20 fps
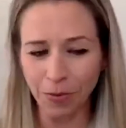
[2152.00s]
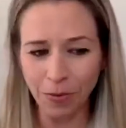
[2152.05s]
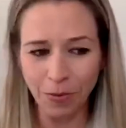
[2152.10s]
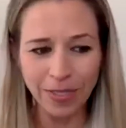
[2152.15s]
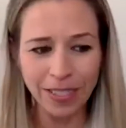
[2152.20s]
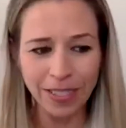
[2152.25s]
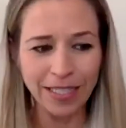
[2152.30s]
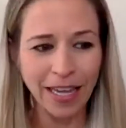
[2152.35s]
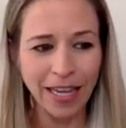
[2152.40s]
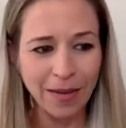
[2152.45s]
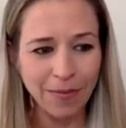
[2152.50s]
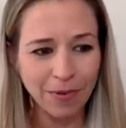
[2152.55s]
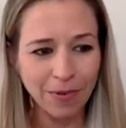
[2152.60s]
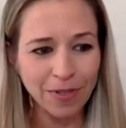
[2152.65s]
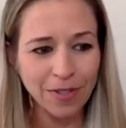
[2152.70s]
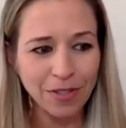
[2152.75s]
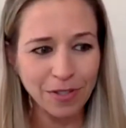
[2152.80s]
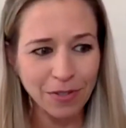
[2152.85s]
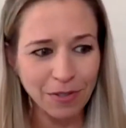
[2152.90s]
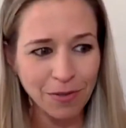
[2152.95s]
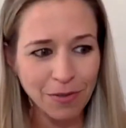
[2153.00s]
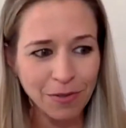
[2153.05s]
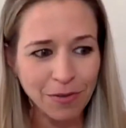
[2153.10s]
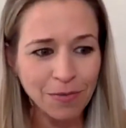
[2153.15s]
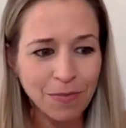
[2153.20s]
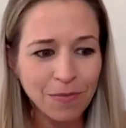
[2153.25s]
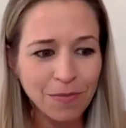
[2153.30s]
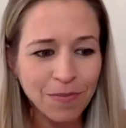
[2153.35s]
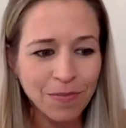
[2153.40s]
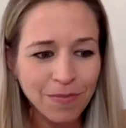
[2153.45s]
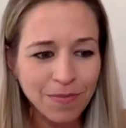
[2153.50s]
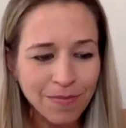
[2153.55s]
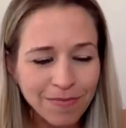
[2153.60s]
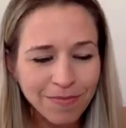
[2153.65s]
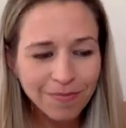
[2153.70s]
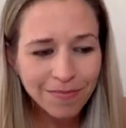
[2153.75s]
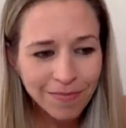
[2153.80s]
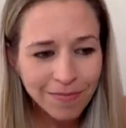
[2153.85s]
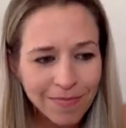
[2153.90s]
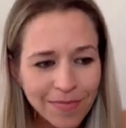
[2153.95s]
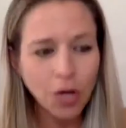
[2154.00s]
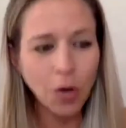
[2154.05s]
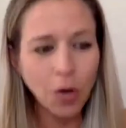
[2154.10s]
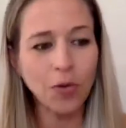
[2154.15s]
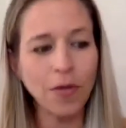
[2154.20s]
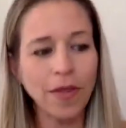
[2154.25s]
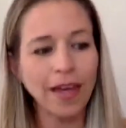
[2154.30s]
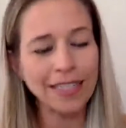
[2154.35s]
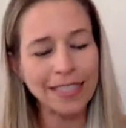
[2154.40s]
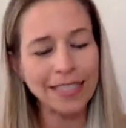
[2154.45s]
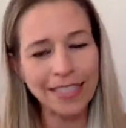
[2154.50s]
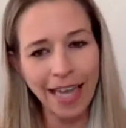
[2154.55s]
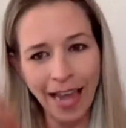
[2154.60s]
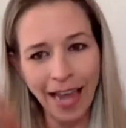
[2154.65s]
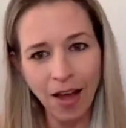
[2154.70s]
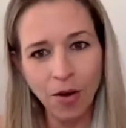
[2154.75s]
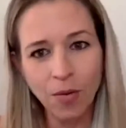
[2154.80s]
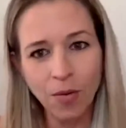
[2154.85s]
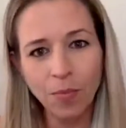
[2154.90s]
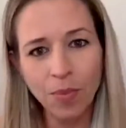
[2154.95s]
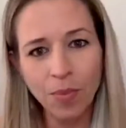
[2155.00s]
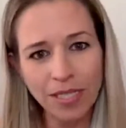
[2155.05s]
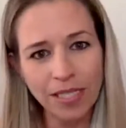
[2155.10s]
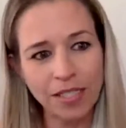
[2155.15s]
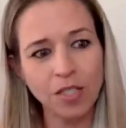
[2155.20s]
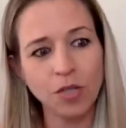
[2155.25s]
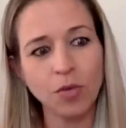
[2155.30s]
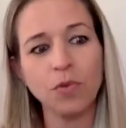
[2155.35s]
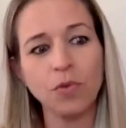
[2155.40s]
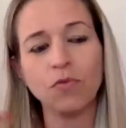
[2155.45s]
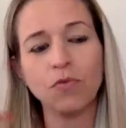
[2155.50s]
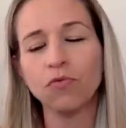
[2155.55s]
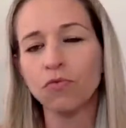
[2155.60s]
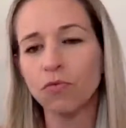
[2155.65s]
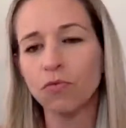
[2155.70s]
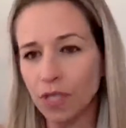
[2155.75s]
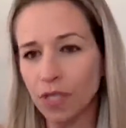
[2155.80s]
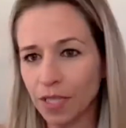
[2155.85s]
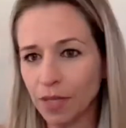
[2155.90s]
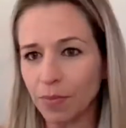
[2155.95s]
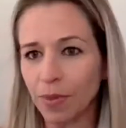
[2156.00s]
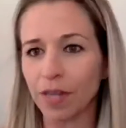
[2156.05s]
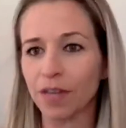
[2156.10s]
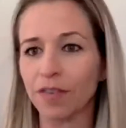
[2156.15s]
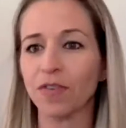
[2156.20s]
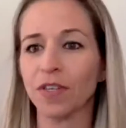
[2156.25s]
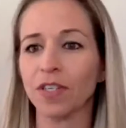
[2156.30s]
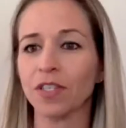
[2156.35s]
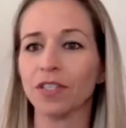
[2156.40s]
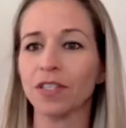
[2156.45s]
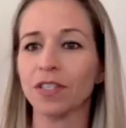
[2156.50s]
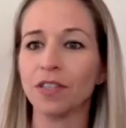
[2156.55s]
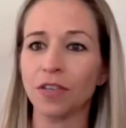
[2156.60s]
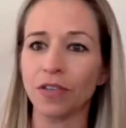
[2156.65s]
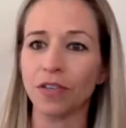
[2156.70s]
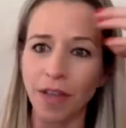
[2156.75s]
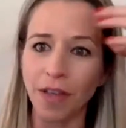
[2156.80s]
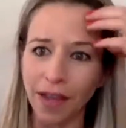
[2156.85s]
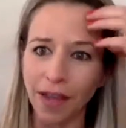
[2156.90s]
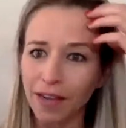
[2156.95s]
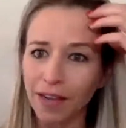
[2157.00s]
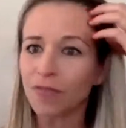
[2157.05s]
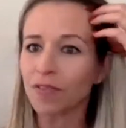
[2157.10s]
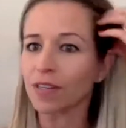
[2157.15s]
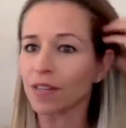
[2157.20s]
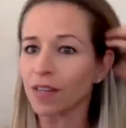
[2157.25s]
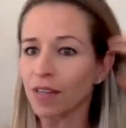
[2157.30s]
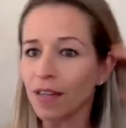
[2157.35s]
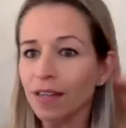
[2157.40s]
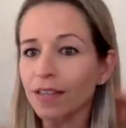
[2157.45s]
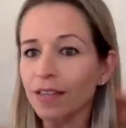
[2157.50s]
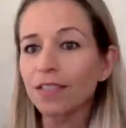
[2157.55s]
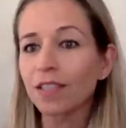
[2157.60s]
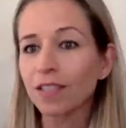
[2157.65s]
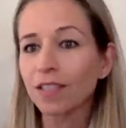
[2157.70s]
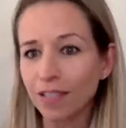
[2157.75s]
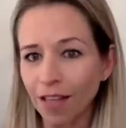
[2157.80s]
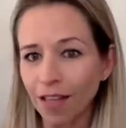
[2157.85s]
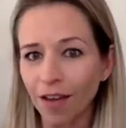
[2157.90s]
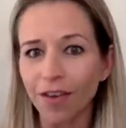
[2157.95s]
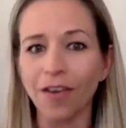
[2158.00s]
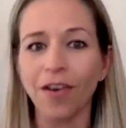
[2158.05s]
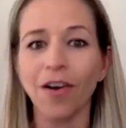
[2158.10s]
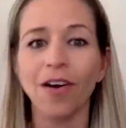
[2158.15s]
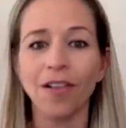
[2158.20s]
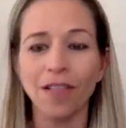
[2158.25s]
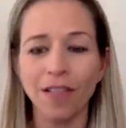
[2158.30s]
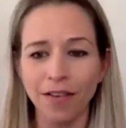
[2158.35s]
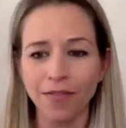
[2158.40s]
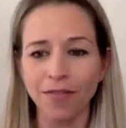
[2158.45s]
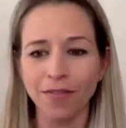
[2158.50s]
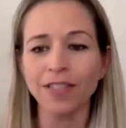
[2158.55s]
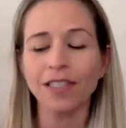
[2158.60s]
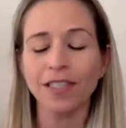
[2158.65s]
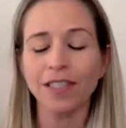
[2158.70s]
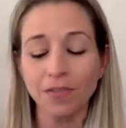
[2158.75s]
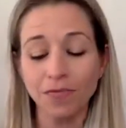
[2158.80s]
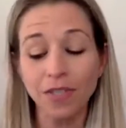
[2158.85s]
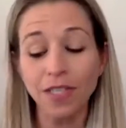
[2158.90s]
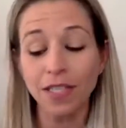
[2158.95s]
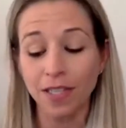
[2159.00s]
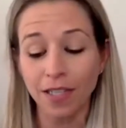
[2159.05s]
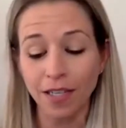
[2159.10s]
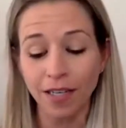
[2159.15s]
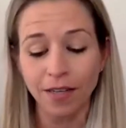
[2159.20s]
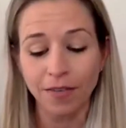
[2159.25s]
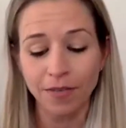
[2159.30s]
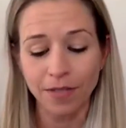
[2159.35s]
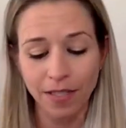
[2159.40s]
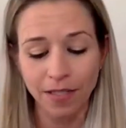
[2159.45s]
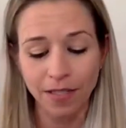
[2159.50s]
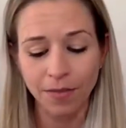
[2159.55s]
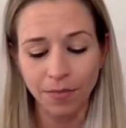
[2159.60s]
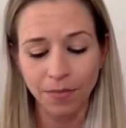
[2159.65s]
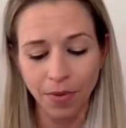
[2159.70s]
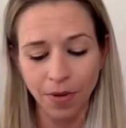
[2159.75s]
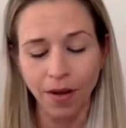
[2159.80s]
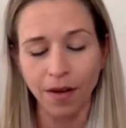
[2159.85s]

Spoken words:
was able to tone that down, but still be really beneficial in her life and just on all levels. It's really good. It was a good book.